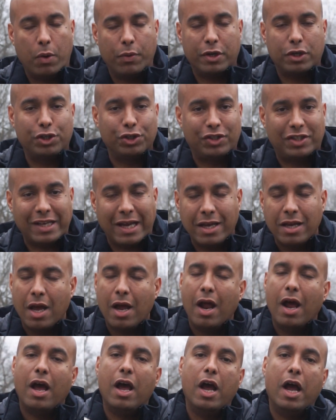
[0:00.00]
I should say.
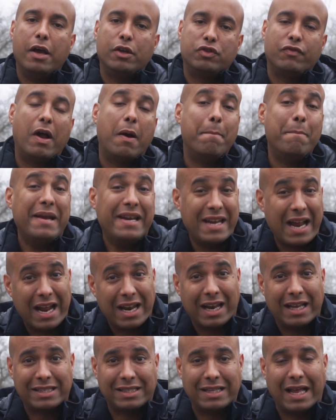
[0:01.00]
It was around
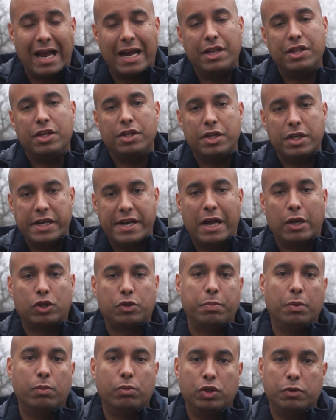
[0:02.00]
midnight last night that the
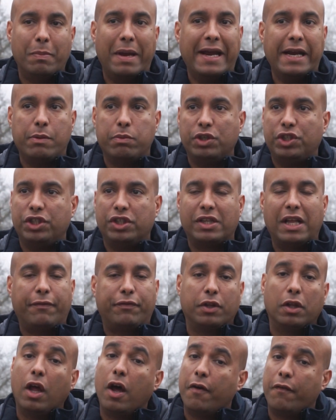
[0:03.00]
announcement was made, which has
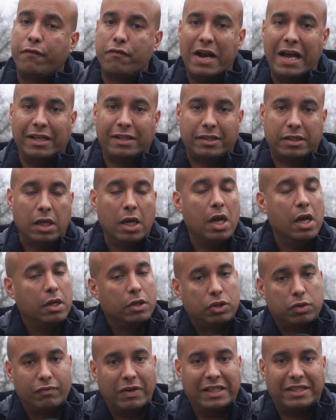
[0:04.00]
left a lot of Reds,
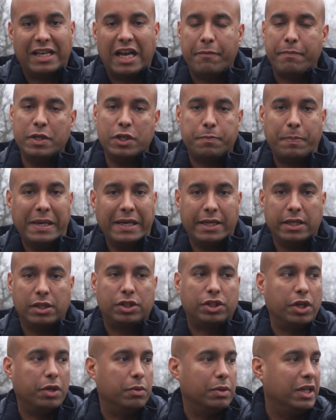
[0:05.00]
some Reds I've been speaking
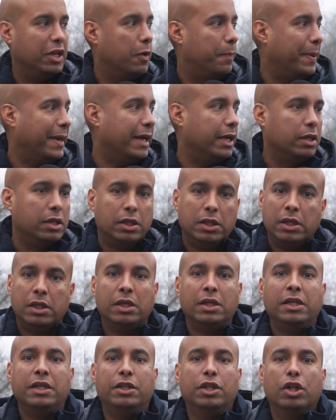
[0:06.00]
to, a little bit
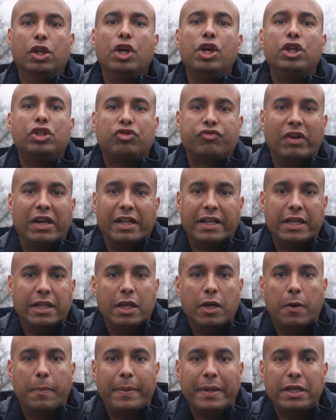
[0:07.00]
in the lurch, really, a
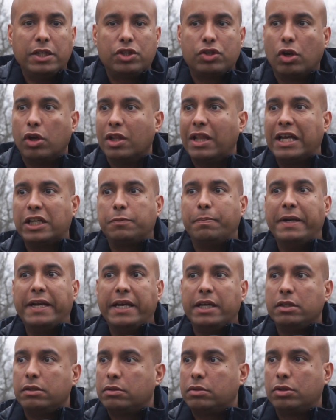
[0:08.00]
little bit sort of
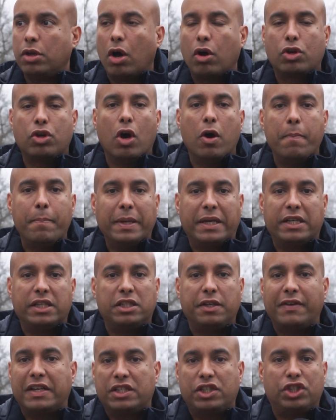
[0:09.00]
lastminute.com because
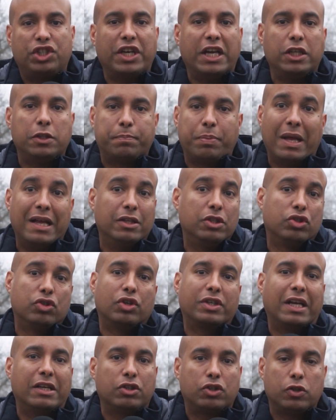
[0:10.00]
they've had to change plans or
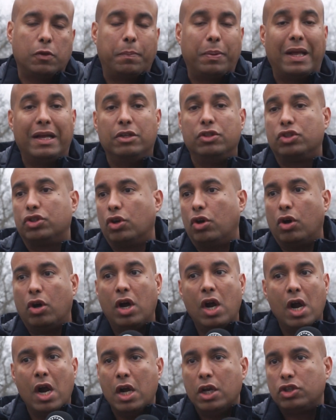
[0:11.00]
cancel plans, or
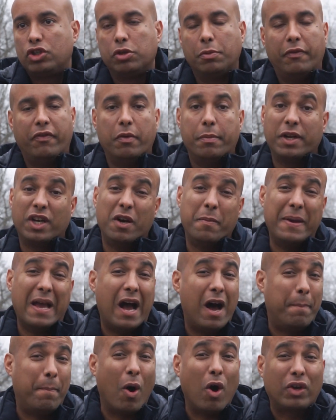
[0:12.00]
some of them are going to be
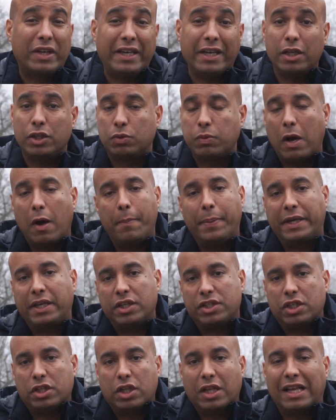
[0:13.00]
out of pocket as well
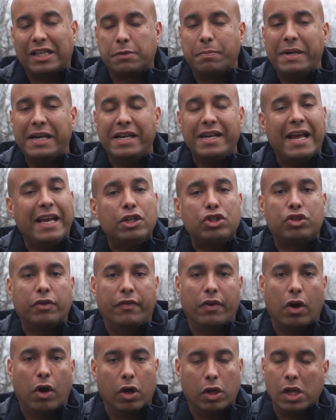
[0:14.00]
because of the last-minute nature
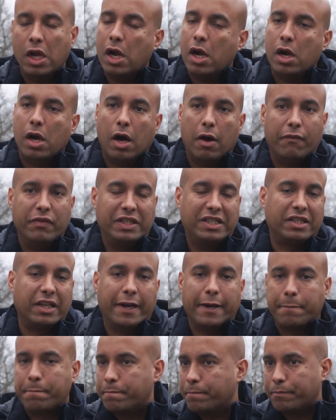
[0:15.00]
of it all.
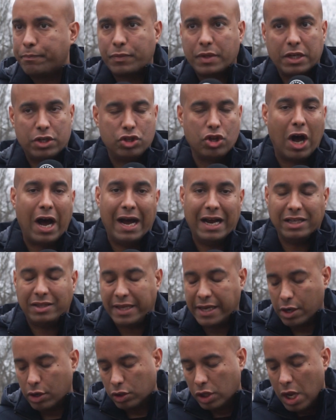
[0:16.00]
Obviously, it's not
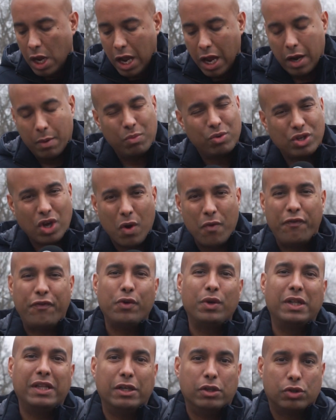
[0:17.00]
ideal. We'll go
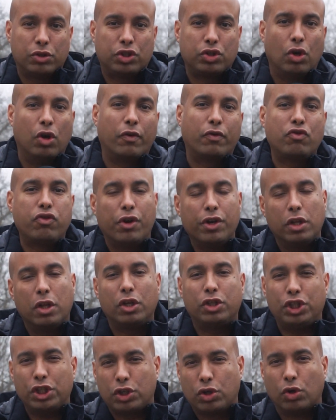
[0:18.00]
through the little sort of
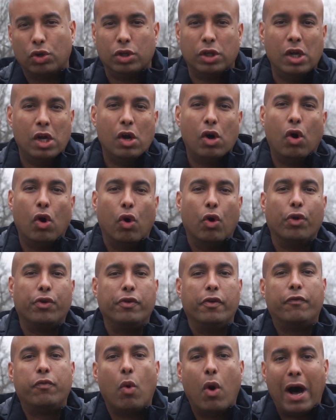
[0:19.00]
chronological
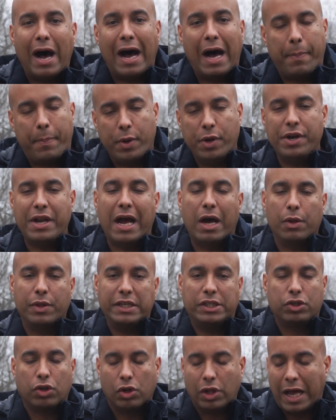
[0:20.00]
order of what happened, how
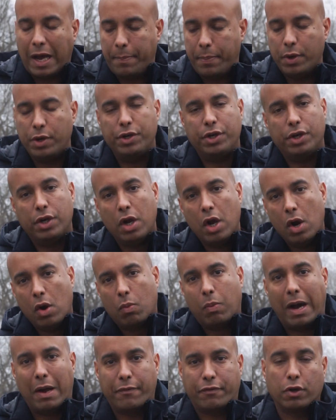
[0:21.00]
this all happened, and
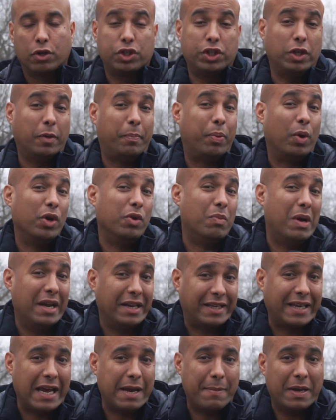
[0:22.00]
why we've got to the point where
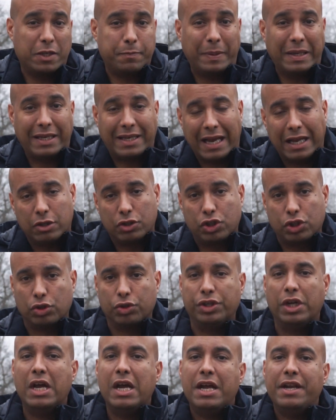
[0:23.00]
the game has been
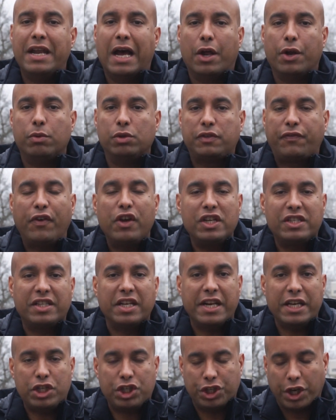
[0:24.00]
cancelled. Now, there was first
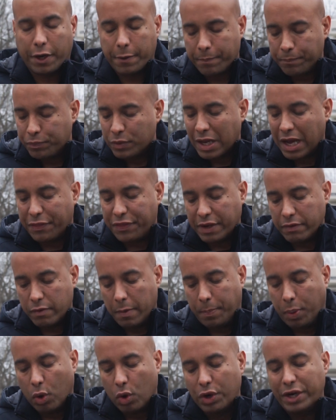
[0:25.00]
an issue, I think,
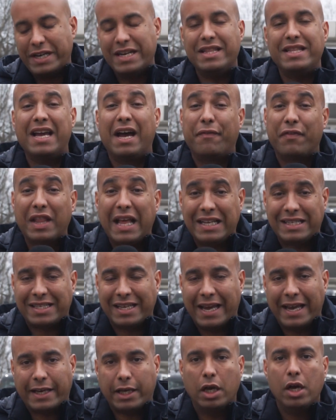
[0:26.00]
reported in the
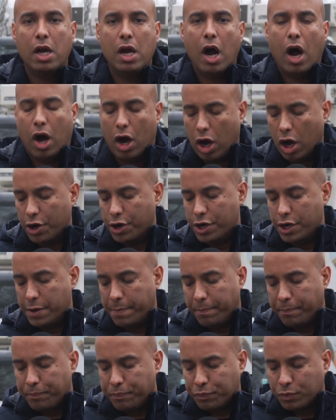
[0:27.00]
Athletic on
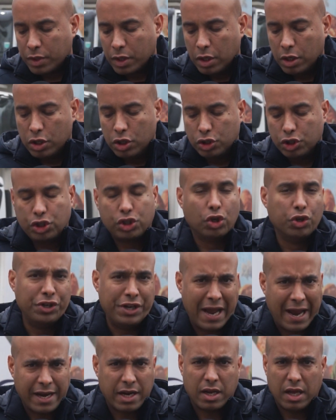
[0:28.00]

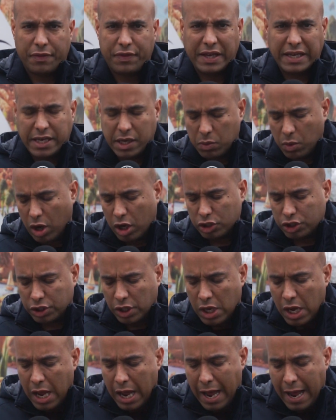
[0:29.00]
Sunday, I think it was,
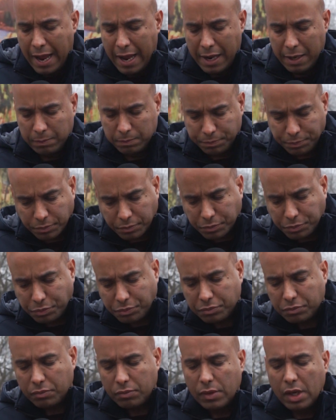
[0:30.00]
where
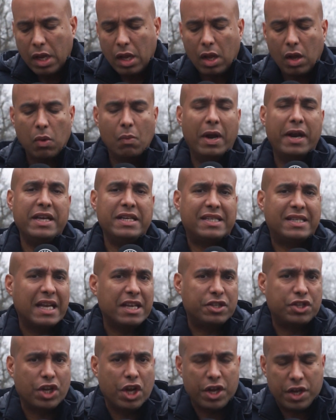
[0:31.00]
it
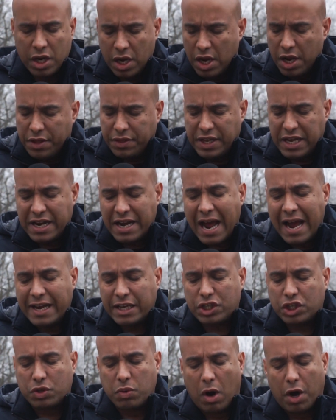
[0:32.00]
said that the
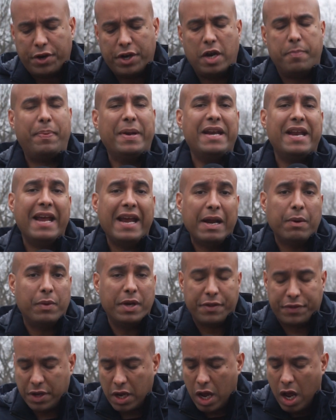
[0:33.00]
United squad had been hit
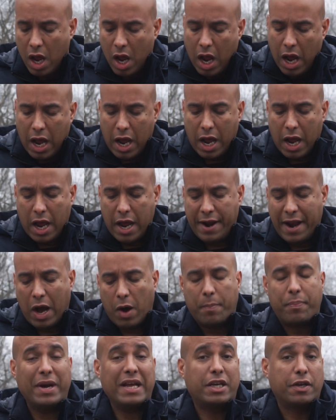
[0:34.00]
with an
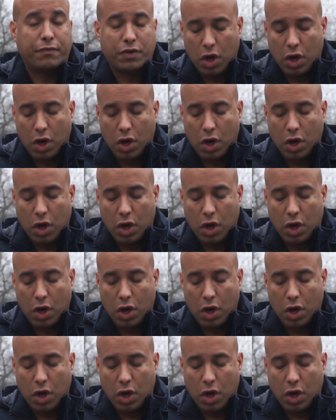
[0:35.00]
outbreak of